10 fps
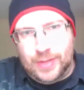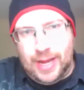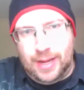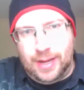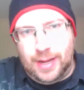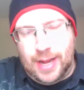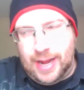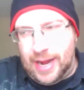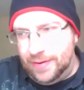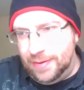Yeah, I,
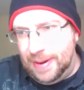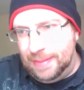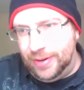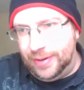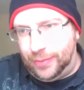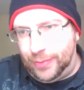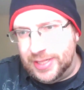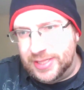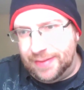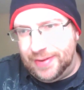I remember in
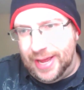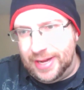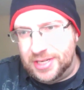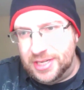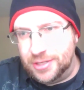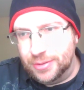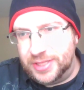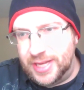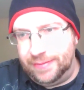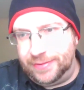grade seven, I had a teacher who
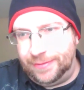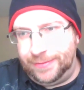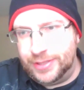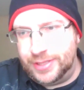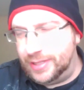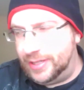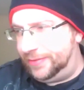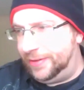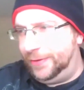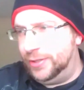said, if the first,
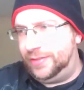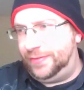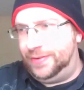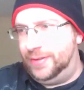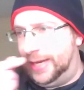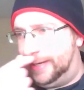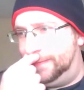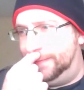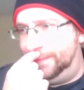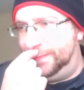if the first like
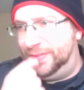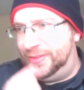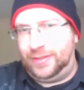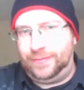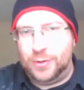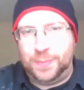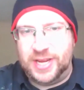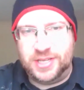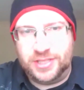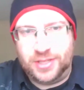few
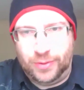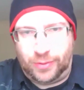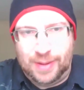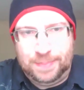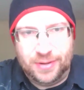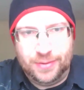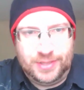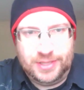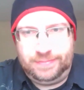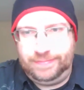pages don't grip you,
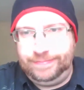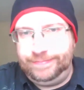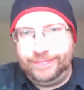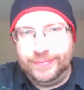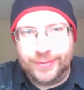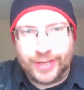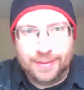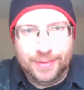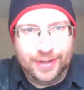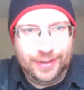just
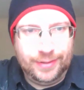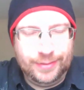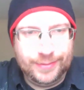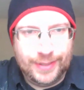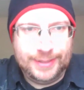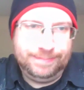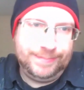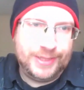forget about it. Right.